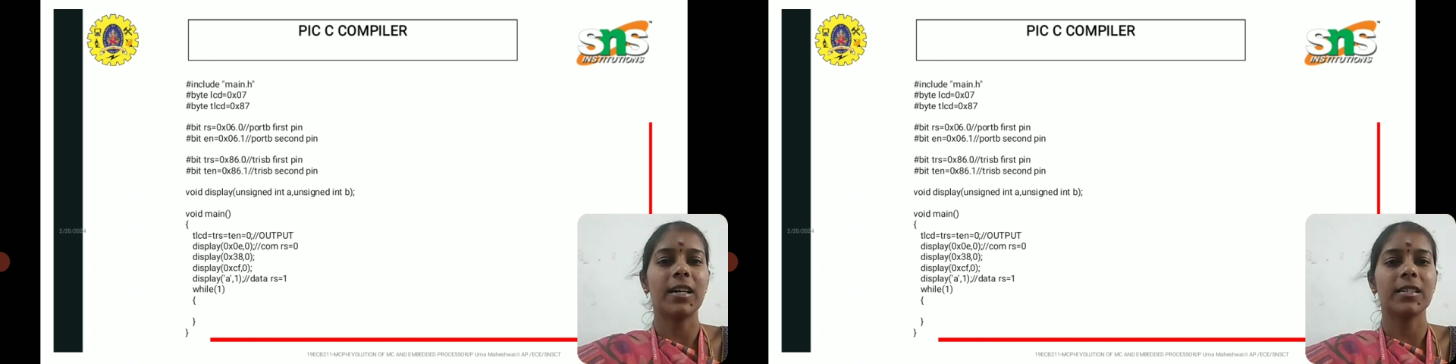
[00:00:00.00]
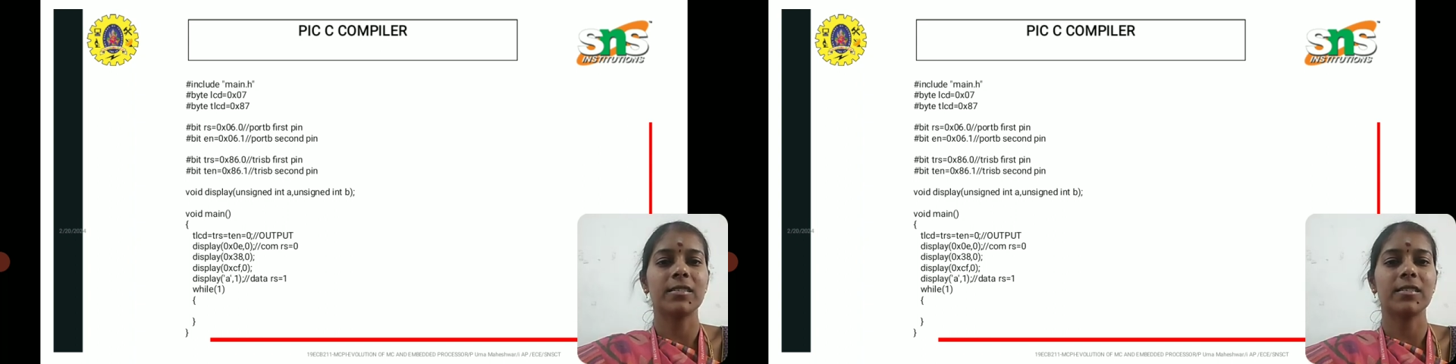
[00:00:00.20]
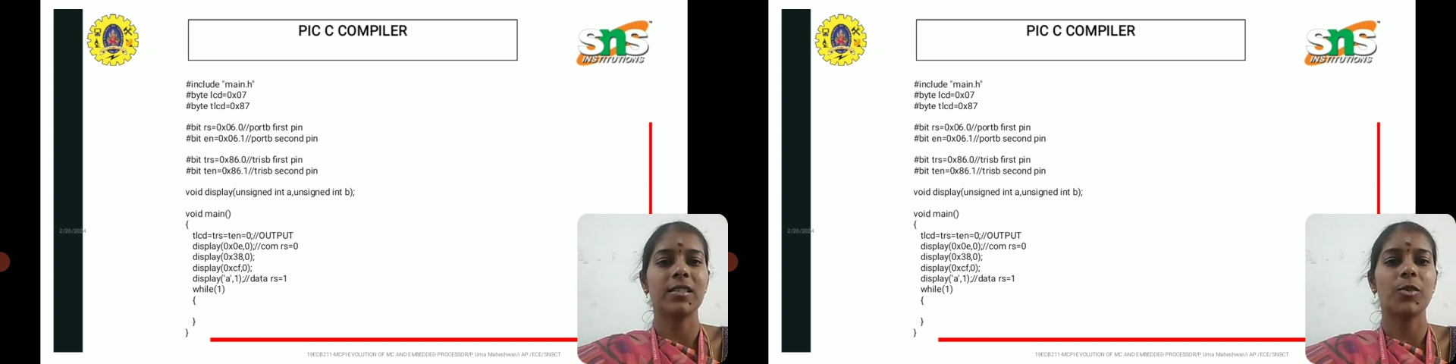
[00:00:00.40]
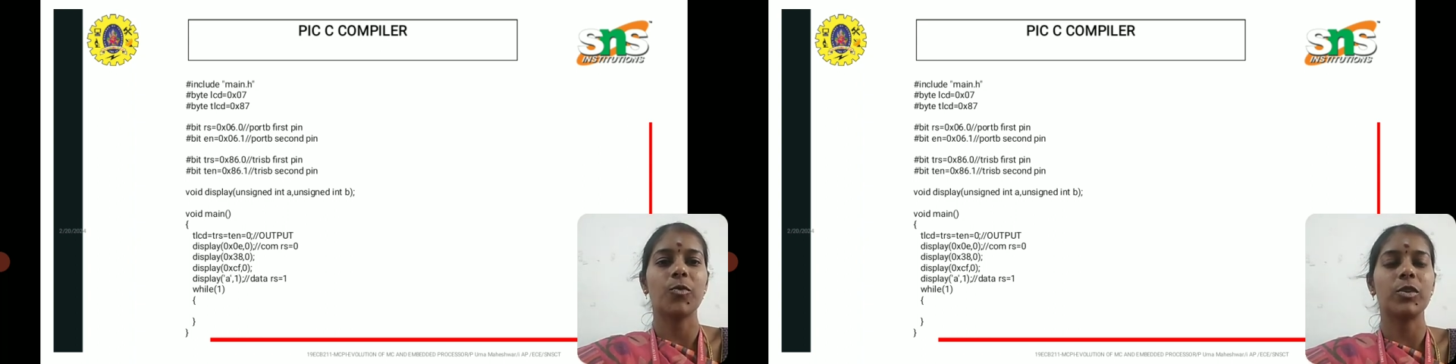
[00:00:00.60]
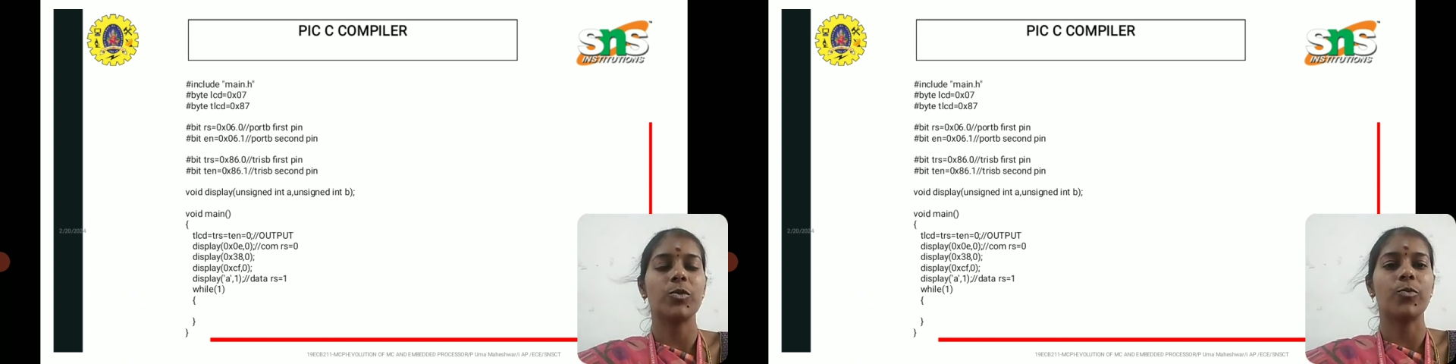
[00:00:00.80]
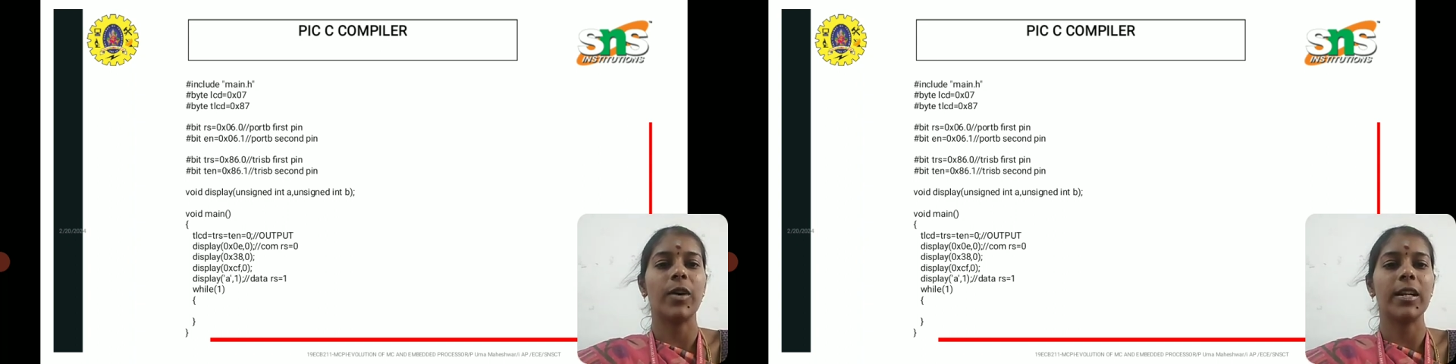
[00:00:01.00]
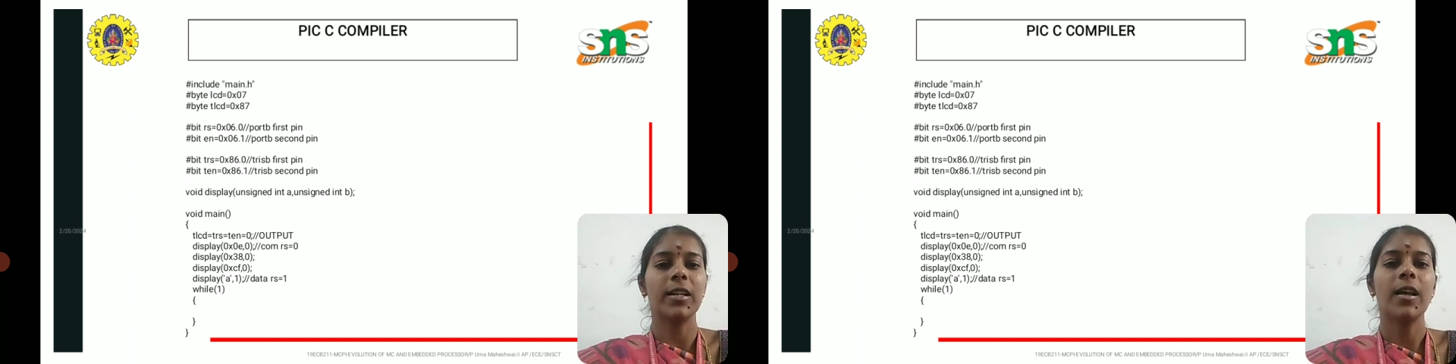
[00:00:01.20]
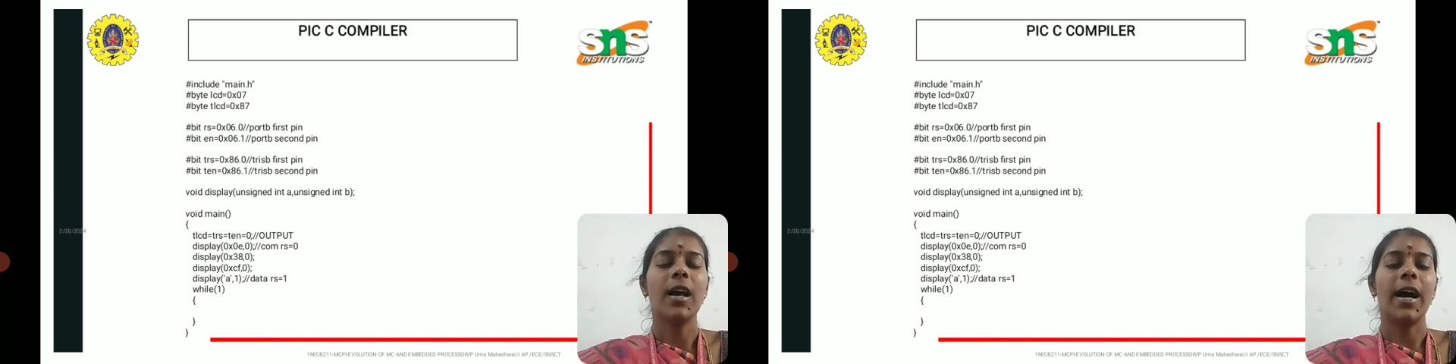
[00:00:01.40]
rs is equal to
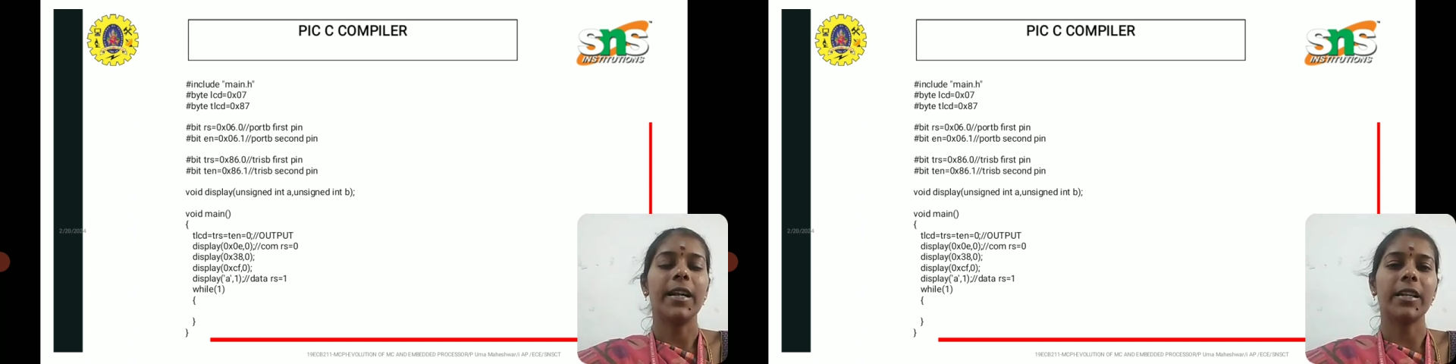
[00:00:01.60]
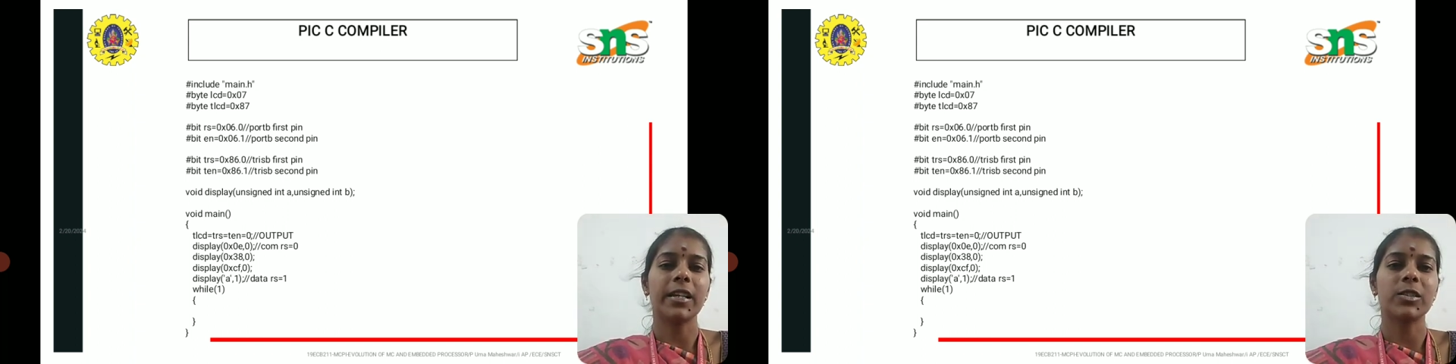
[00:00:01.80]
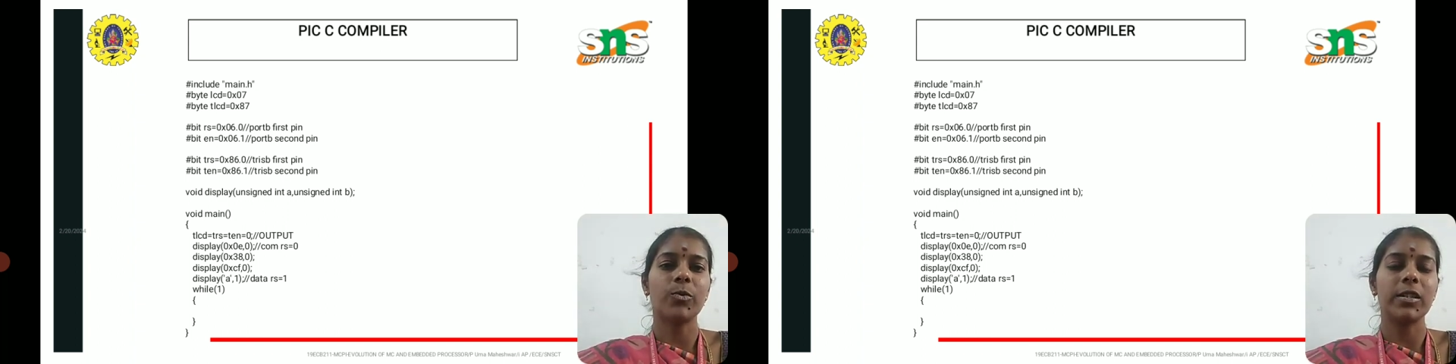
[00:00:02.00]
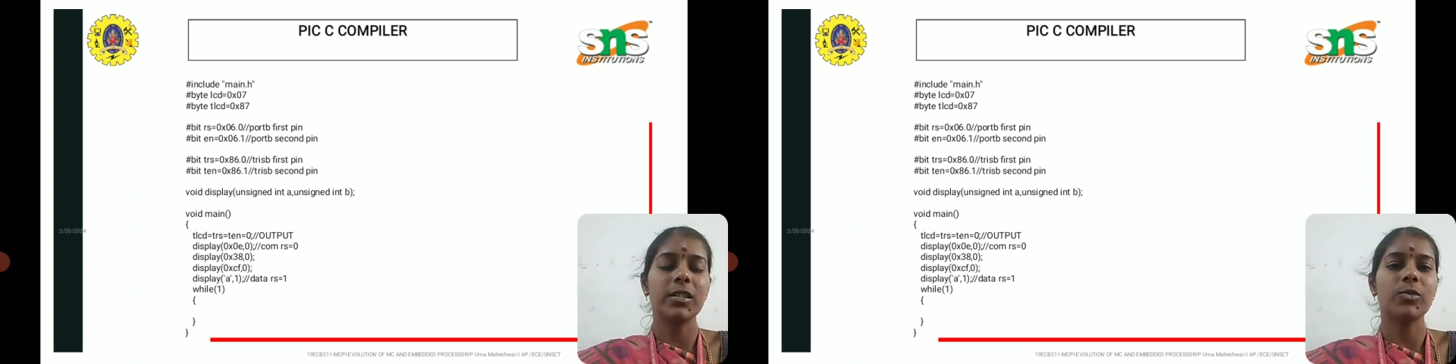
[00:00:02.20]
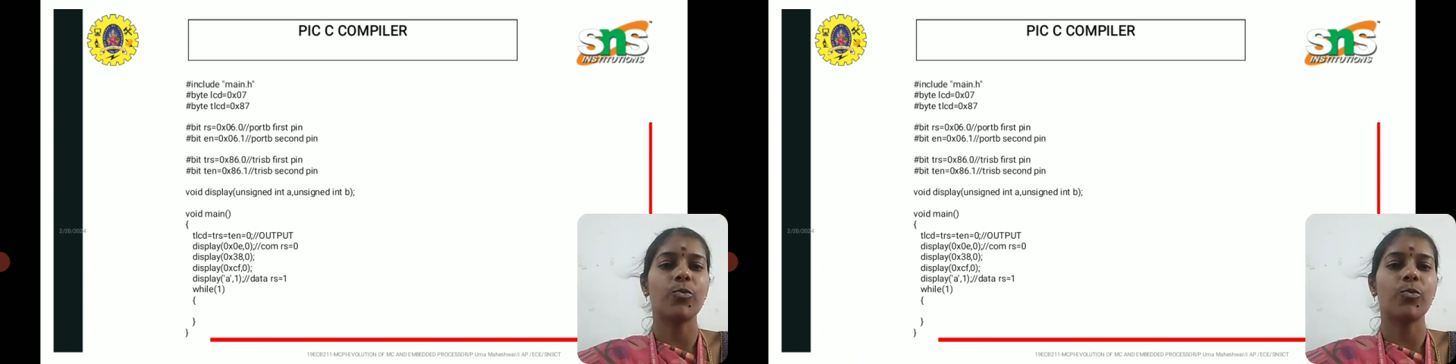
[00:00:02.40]
1, and next one is